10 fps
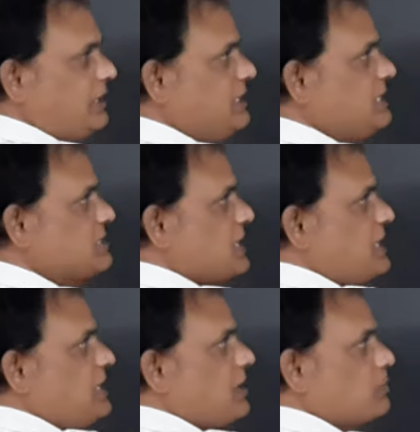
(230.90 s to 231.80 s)
he
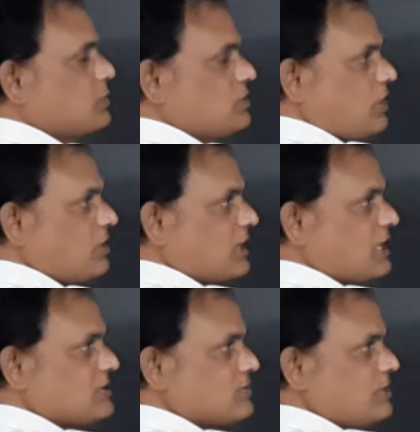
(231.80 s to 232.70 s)
studied up to 3rd
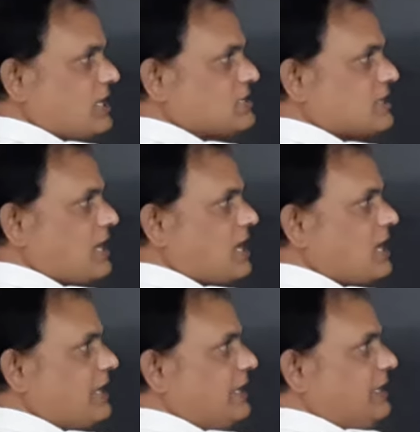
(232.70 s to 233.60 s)
class
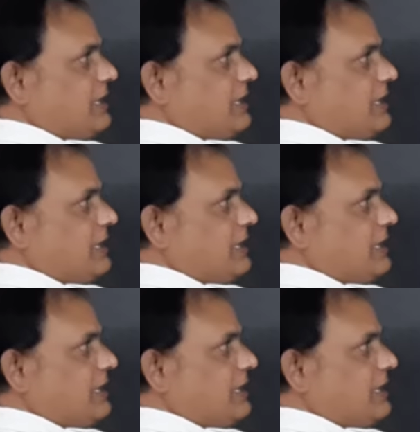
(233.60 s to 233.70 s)
Sunkeshula.